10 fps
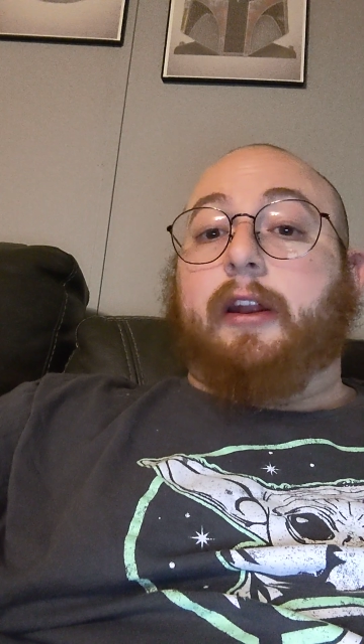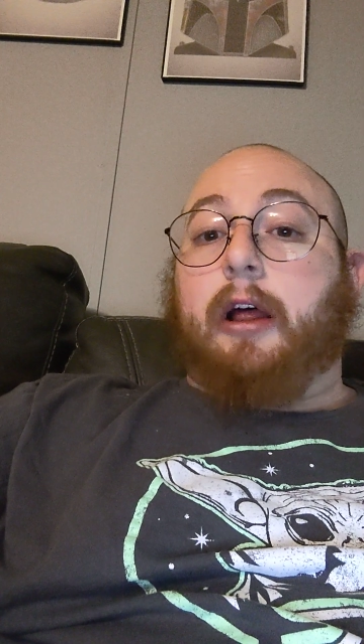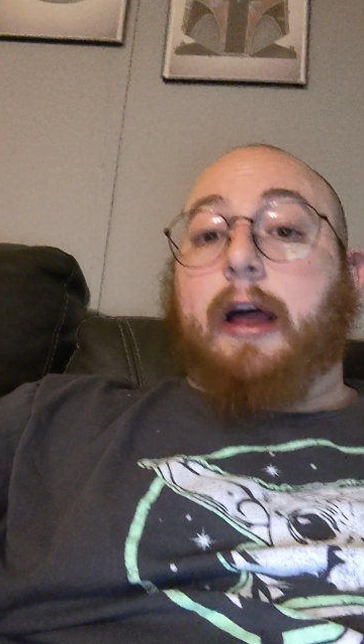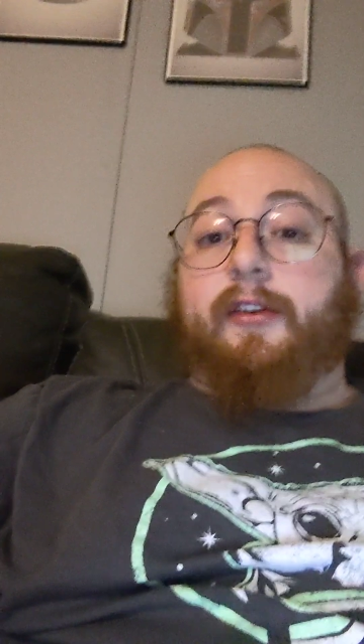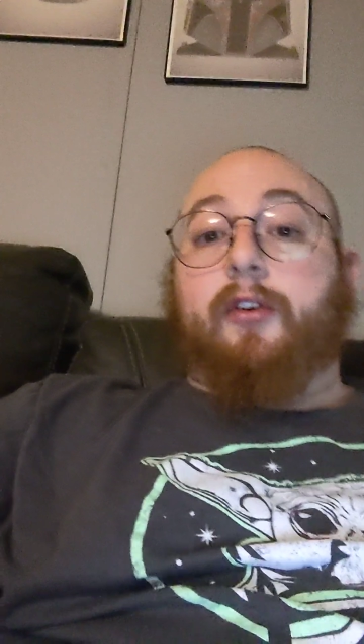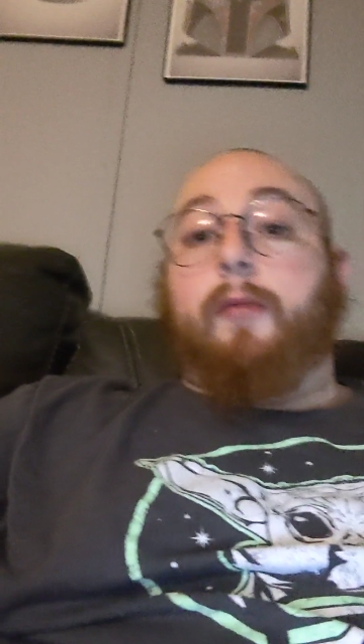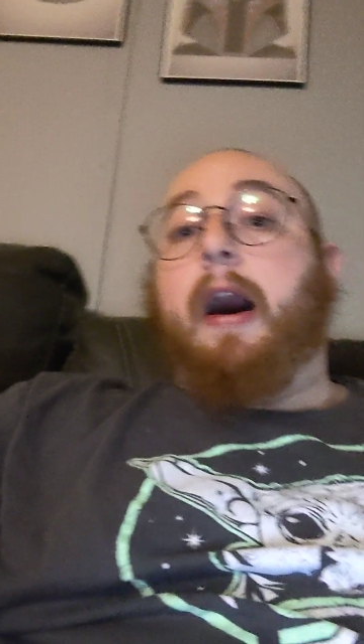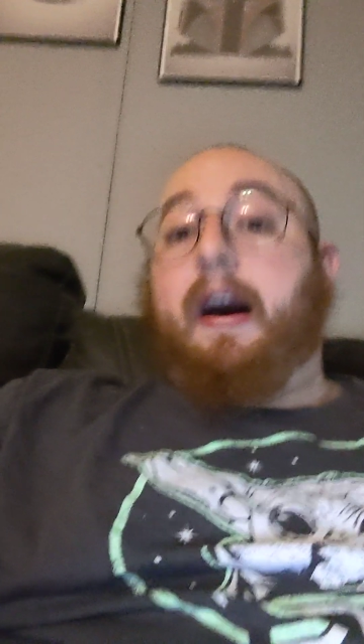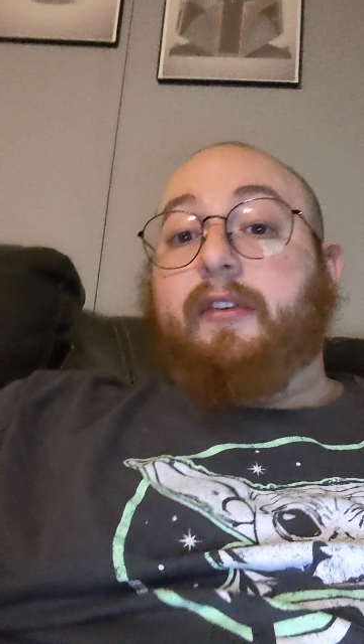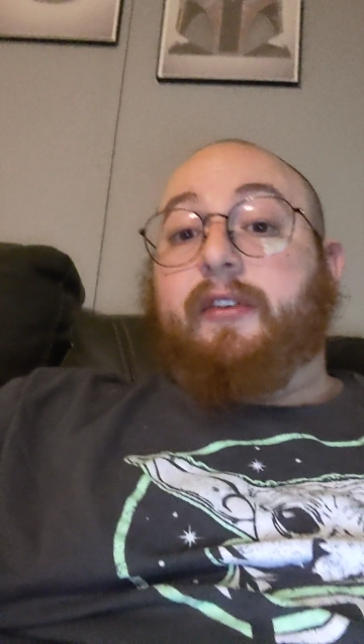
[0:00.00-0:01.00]
in the classroom.
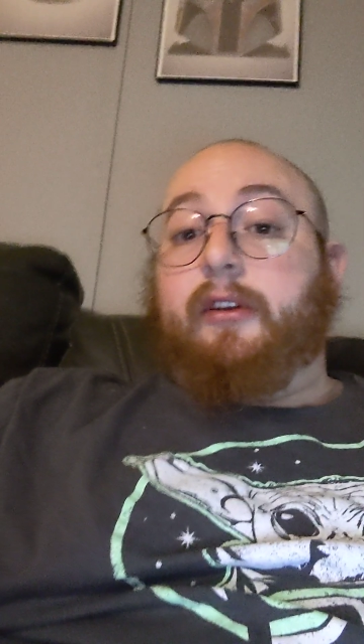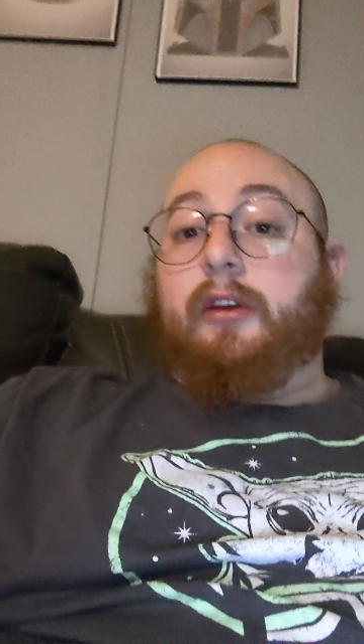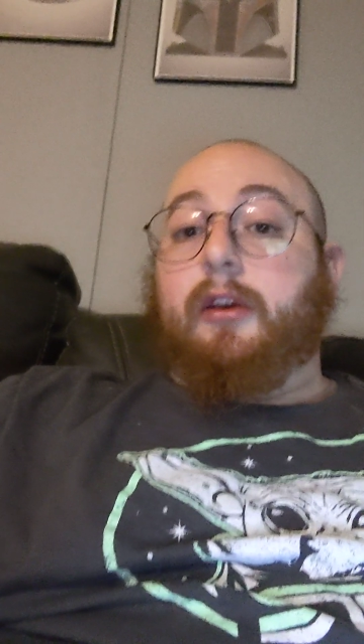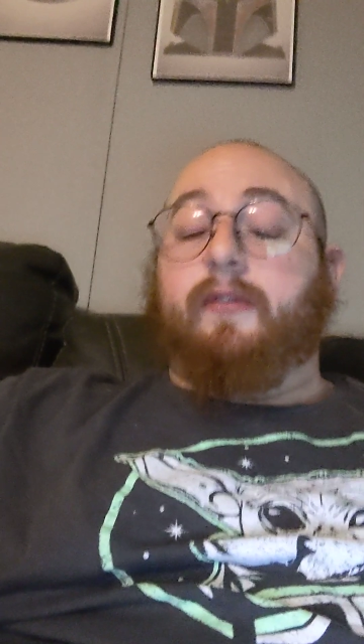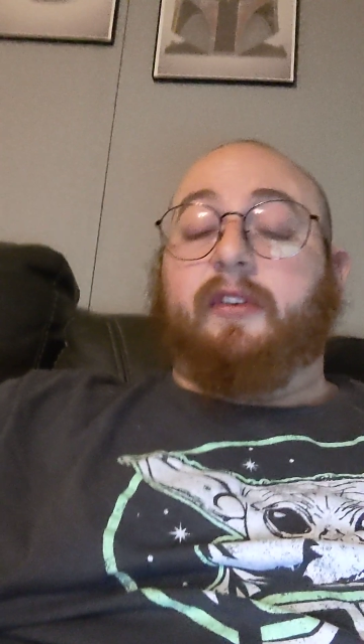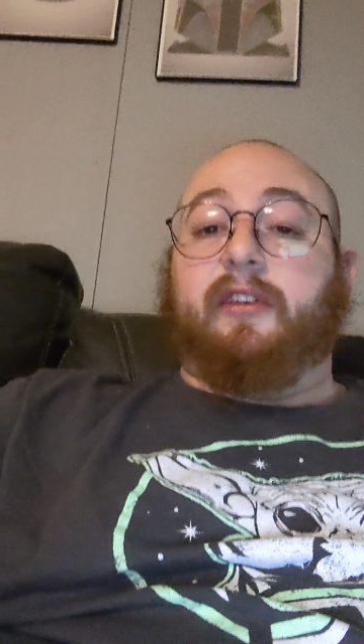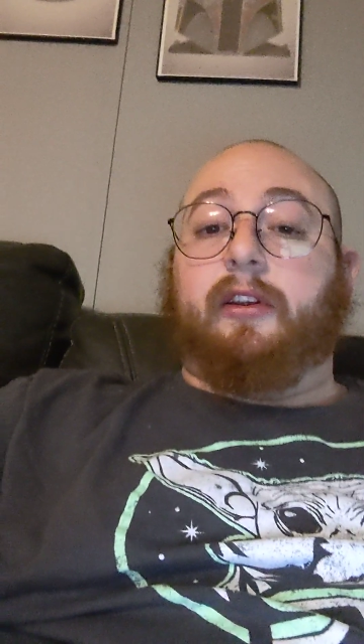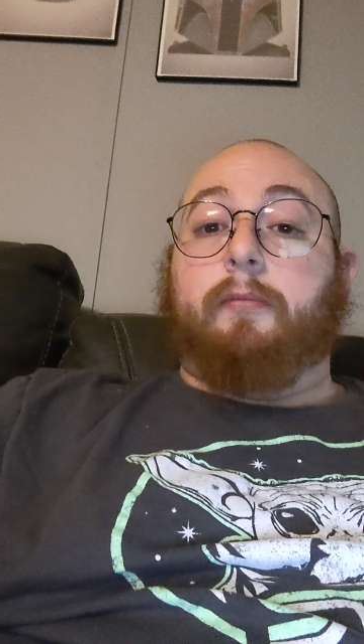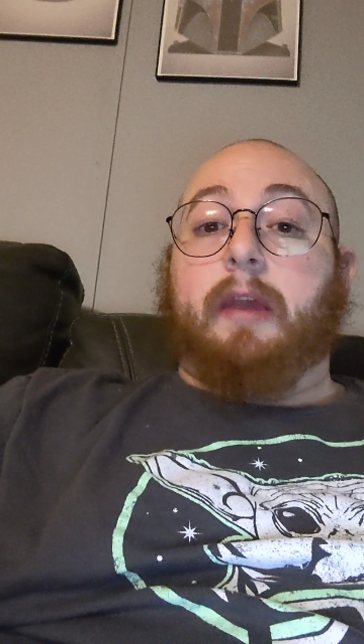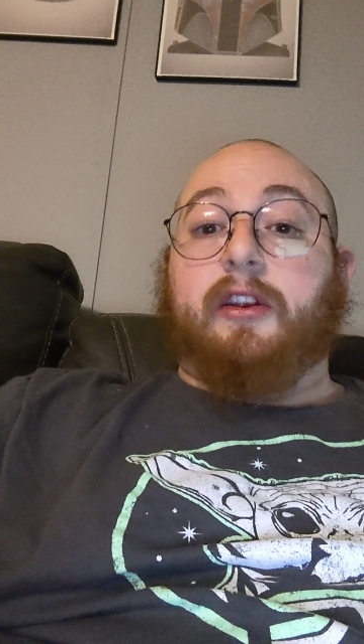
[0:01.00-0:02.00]
Obviously, if it's
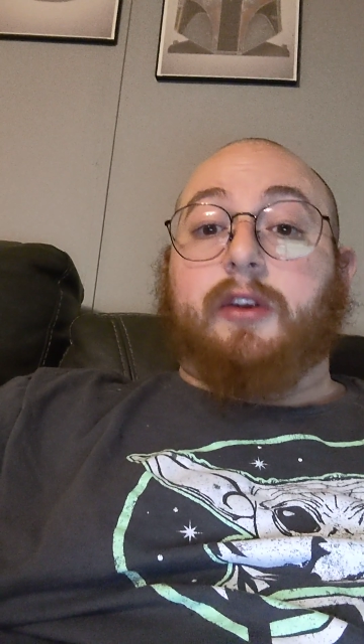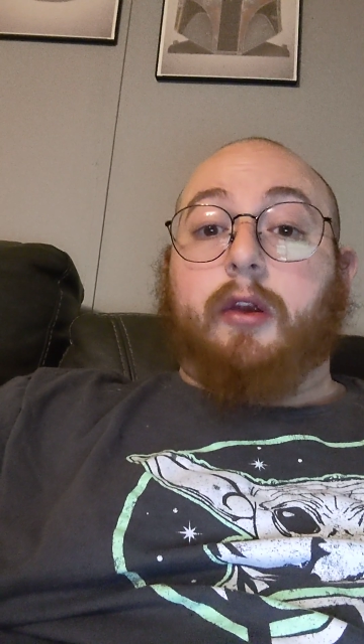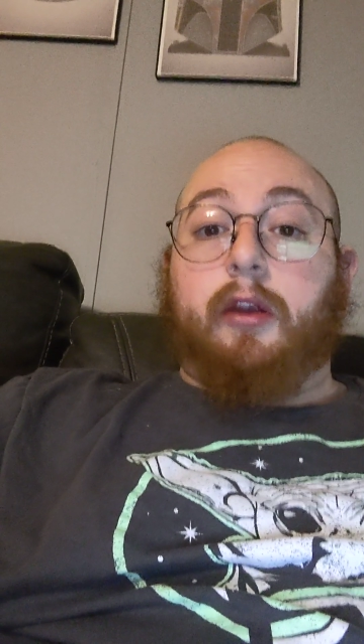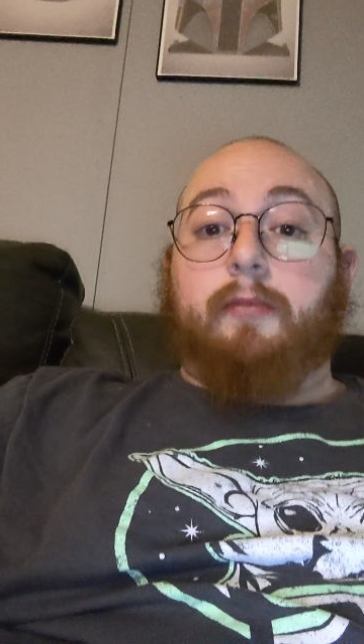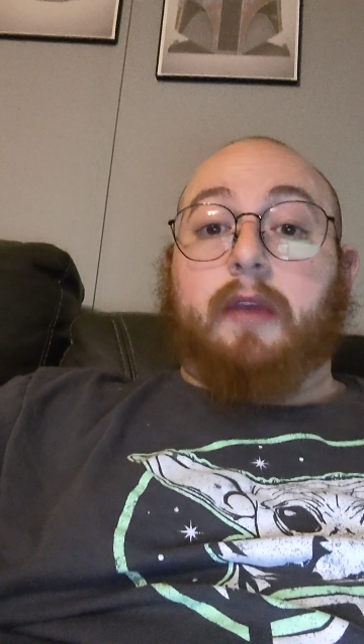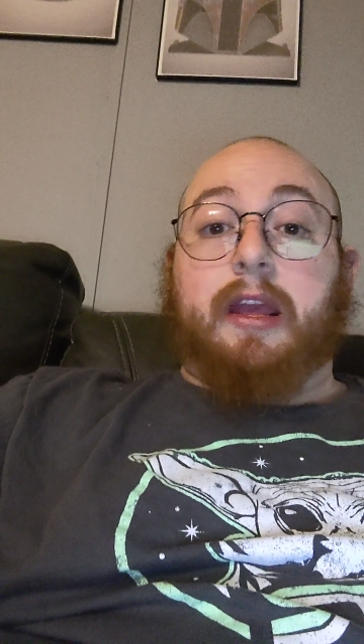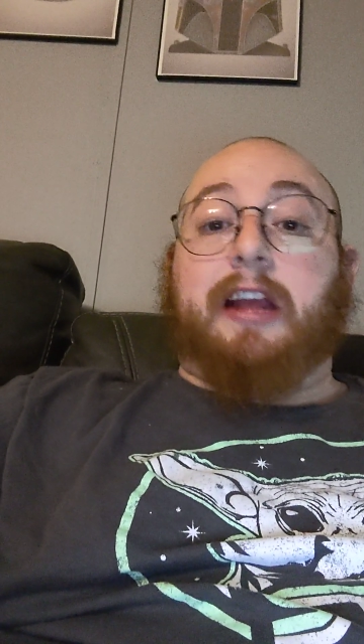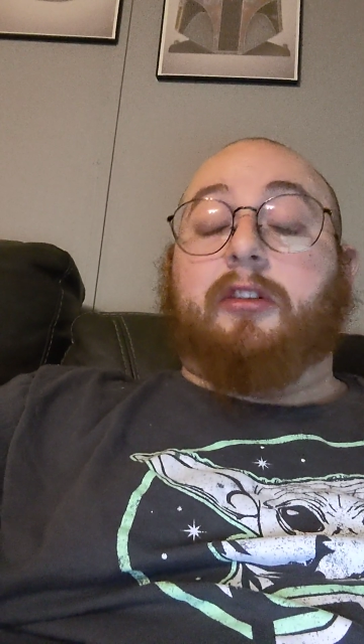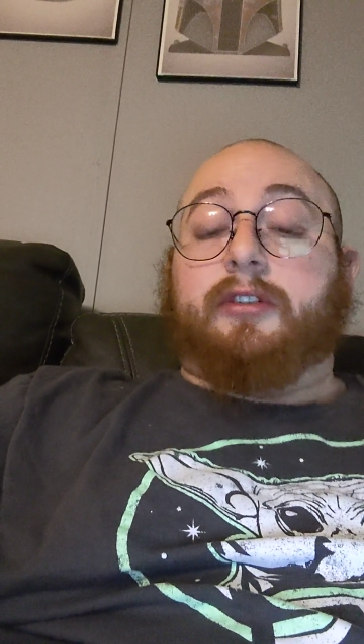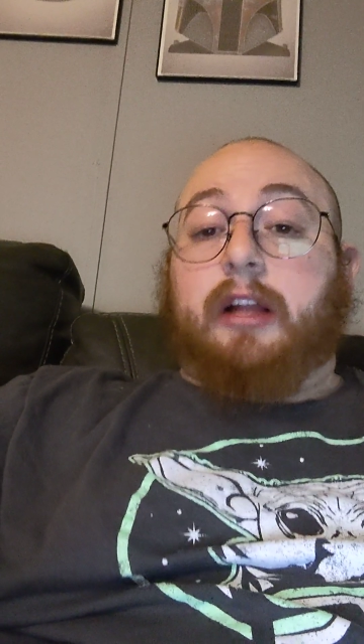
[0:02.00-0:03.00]
a mainstream
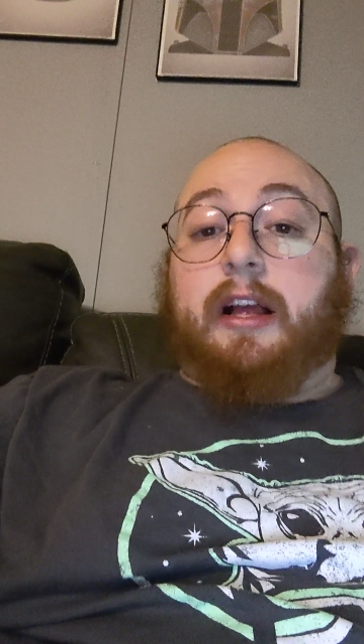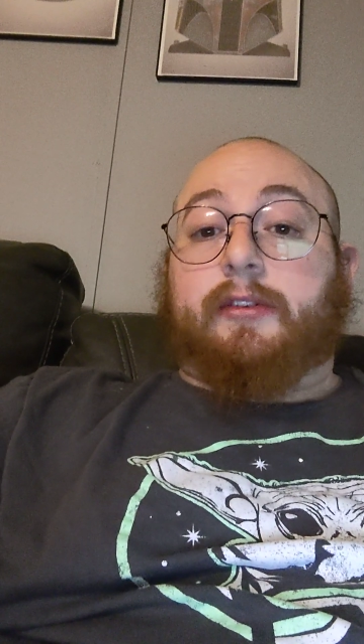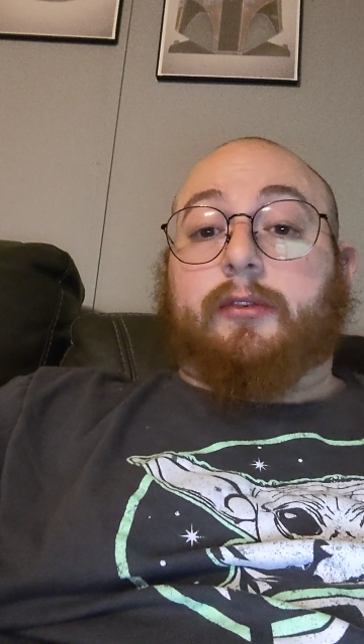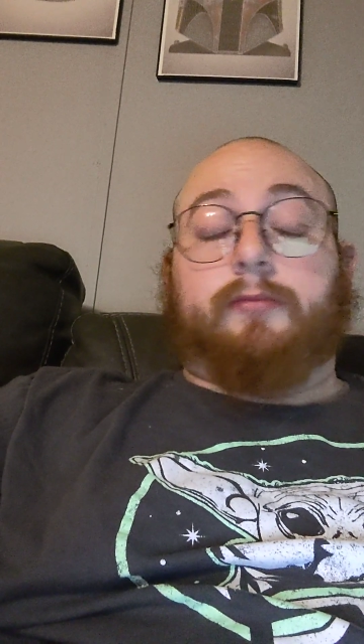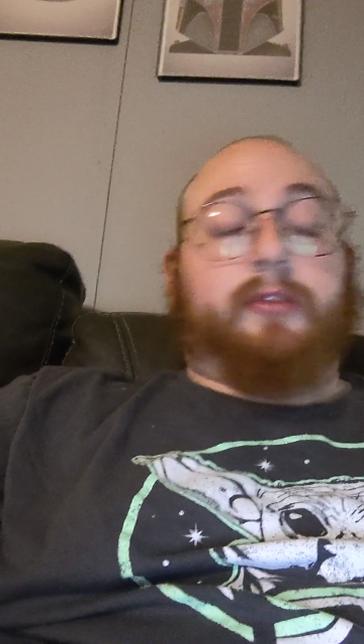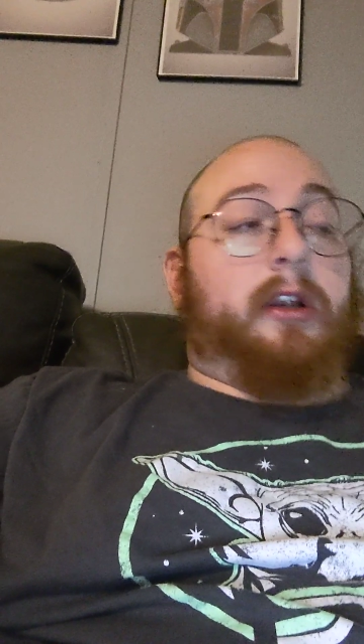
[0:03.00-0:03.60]
English classroom,